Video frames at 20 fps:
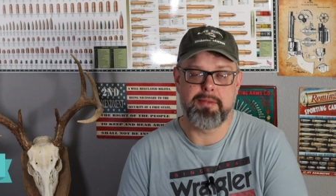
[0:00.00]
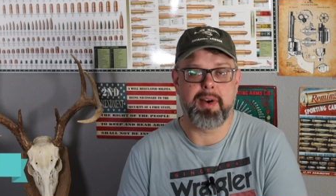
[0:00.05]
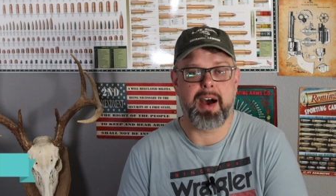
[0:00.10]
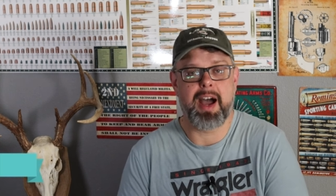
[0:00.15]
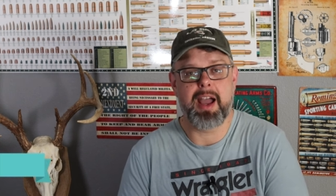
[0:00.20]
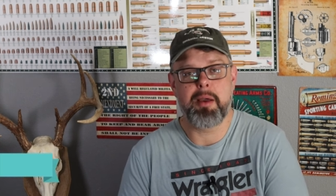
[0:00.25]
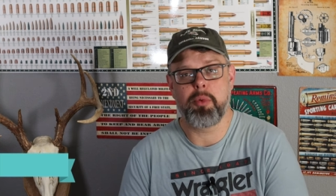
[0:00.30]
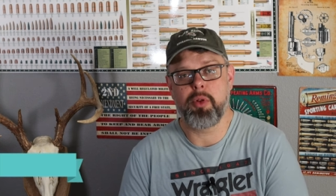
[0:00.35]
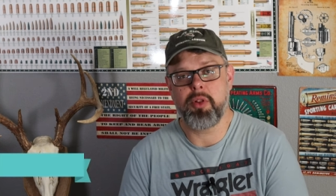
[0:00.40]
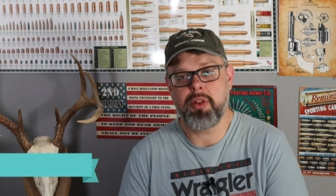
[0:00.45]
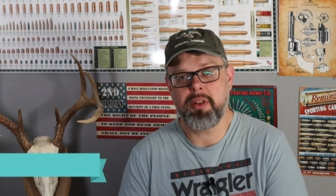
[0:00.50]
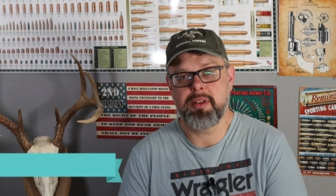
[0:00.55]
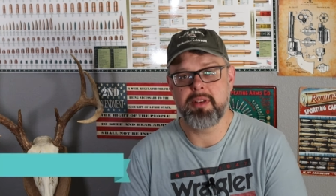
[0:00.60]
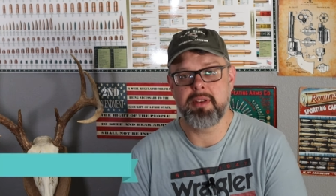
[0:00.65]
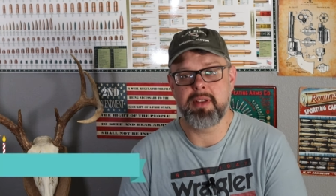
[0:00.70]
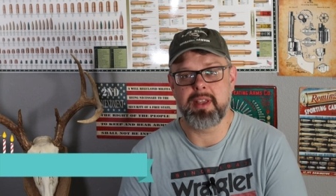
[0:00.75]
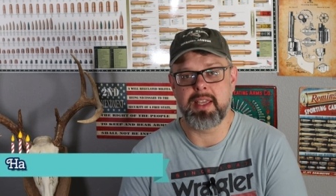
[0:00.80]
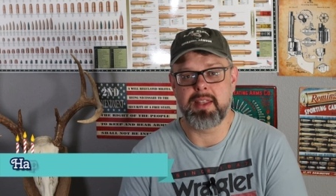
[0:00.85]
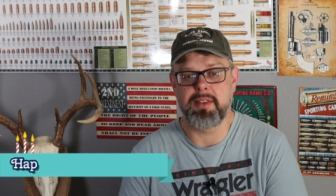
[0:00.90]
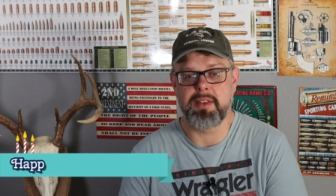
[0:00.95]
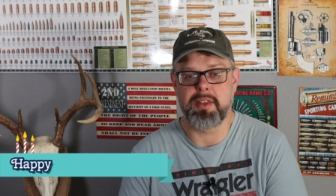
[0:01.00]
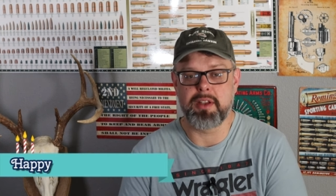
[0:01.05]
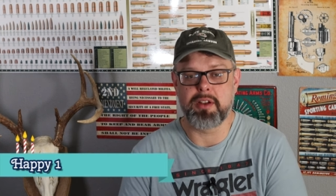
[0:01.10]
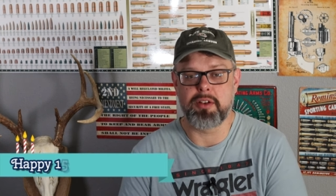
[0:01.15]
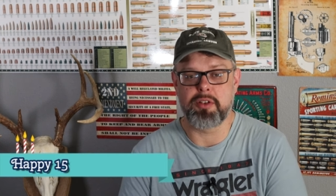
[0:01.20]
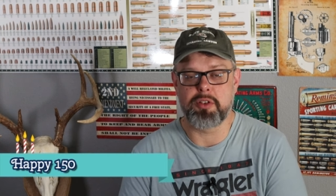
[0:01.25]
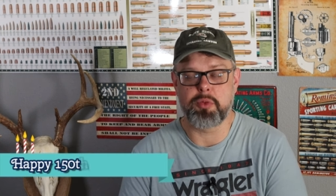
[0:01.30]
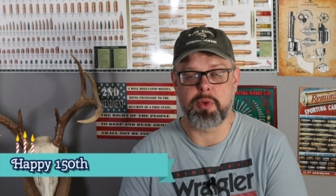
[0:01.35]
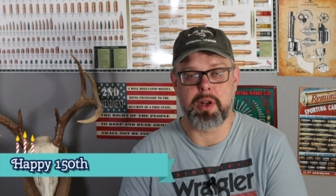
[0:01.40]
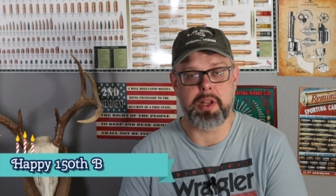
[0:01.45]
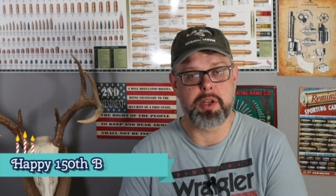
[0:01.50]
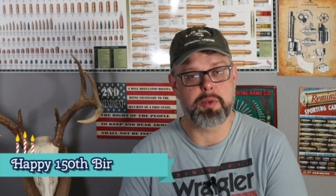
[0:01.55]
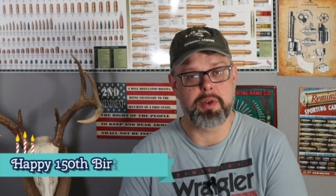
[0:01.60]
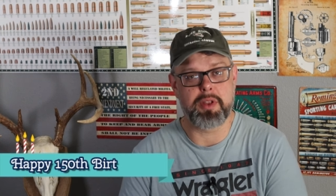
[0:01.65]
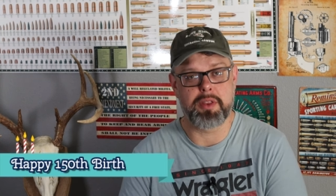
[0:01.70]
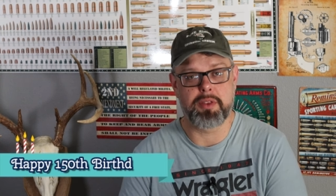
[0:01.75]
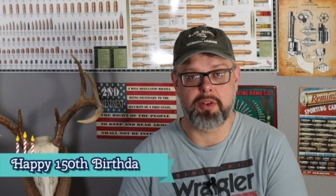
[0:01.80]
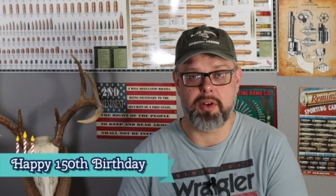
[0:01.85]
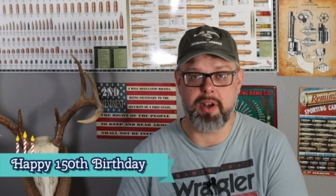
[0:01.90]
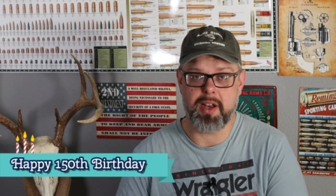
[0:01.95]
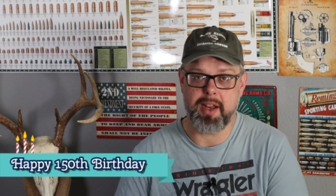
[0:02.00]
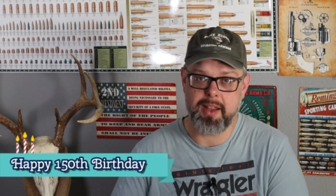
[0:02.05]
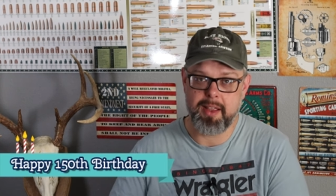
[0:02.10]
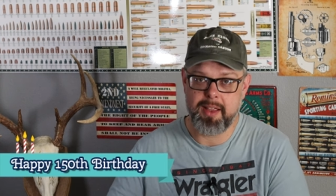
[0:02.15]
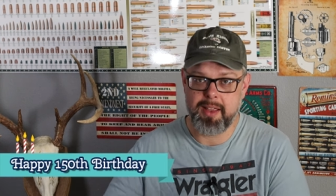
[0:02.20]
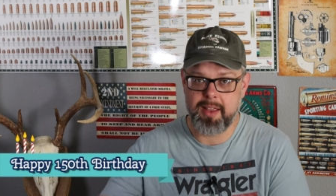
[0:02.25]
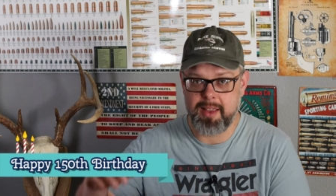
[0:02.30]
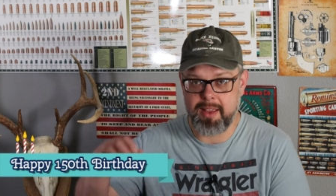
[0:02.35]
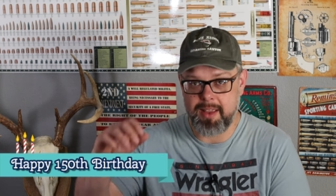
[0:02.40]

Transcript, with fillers: viable in the year 2023.